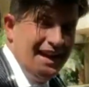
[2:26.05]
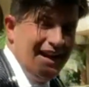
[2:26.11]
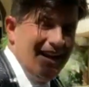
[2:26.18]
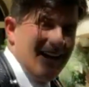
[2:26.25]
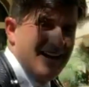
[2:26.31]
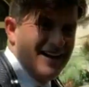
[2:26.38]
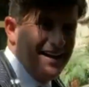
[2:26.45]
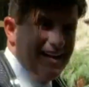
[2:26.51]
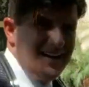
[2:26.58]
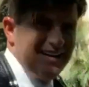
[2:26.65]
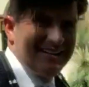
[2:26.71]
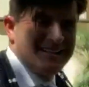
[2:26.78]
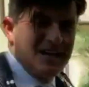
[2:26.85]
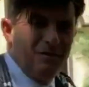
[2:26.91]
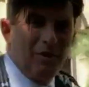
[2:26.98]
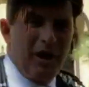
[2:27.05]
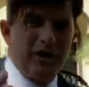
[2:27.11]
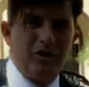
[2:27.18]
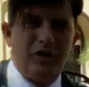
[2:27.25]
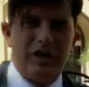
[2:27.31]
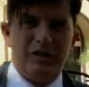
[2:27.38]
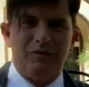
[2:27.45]
Some
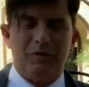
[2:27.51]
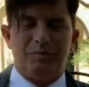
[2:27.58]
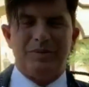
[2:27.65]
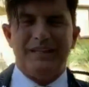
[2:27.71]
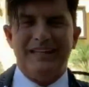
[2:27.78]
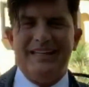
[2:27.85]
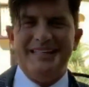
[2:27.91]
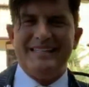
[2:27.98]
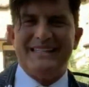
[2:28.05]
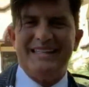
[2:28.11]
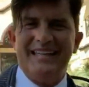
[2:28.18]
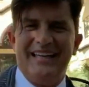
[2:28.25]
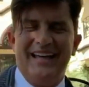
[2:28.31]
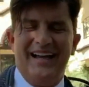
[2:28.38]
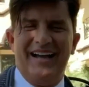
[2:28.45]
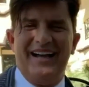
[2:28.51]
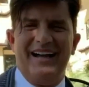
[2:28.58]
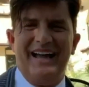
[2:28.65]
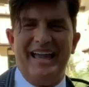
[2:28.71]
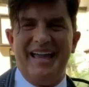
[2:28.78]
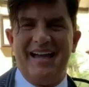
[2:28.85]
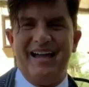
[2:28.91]
argue can replace
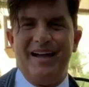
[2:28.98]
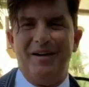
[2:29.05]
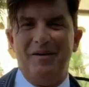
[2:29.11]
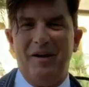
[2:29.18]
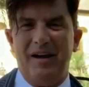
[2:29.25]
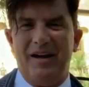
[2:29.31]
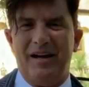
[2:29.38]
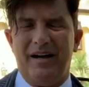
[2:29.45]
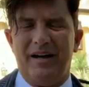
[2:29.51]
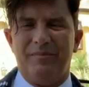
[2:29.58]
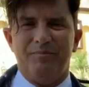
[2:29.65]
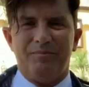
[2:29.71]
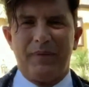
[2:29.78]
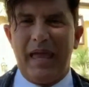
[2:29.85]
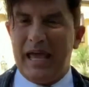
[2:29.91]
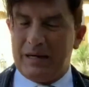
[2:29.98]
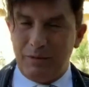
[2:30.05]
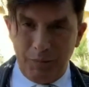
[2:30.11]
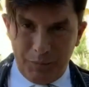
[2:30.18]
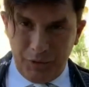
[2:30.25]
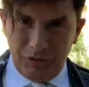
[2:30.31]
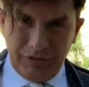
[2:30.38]

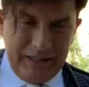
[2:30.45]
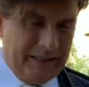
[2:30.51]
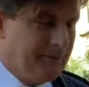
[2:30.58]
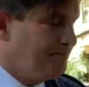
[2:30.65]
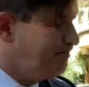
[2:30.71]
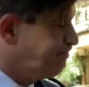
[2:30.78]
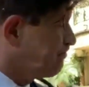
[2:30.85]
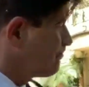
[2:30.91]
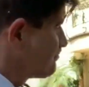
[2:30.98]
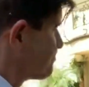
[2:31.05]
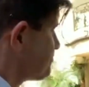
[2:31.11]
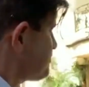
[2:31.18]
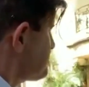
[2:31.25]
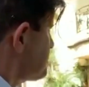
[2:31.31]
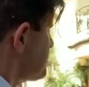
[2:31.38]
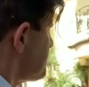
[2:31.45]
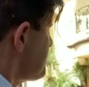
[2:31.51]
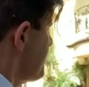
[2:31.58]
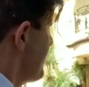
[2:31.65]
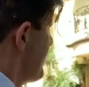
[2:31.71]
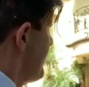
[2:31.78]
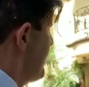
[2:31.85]
animal protein
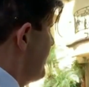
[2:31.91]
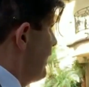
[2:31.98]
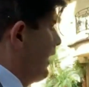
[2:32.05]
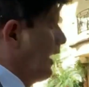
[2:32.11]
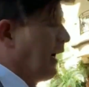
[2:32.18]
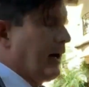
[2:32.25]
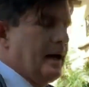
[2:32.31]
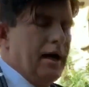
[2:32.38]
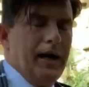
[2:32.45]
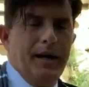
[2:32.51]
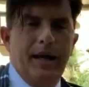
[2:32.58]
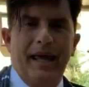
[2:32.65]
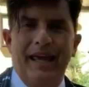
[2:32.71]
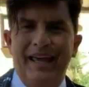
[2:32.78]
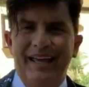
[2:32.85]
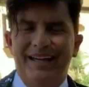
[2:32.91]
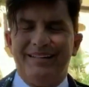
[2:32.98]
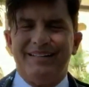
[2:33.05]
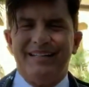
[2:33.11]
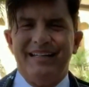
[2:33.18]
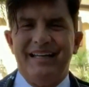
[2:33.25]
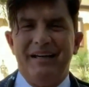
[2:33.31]

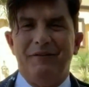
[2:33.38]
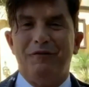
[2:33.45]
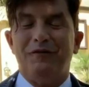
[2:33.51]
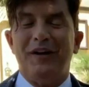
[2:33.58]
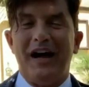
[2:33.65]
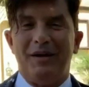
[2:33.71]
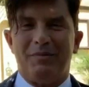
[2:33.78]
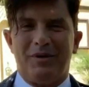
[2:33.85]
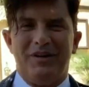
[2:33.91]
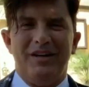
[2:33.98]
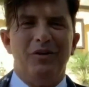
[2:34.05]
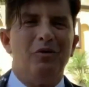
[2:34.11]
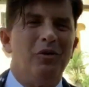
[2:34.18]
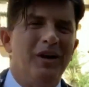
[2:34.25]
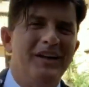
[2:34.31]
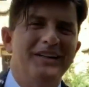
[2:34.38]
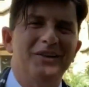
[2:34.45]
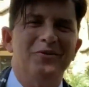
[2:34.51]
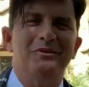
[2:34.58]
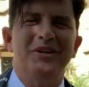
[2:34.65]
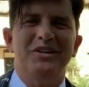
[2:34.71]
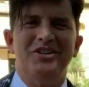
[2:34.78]
and fiber. One of the
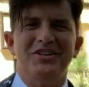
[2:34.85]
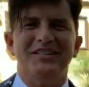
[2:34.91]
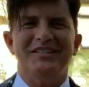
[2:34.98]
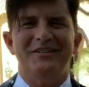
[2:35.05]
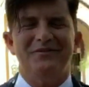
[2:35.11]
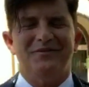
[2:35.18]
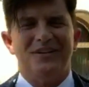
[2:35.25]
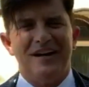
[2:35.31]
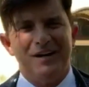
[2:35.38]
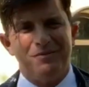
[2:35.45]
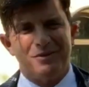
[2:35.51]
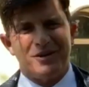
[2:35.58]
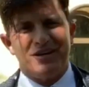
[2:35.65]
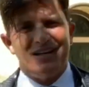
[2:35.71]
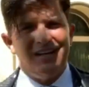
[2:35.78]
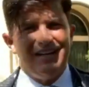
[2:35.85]
richest in fiber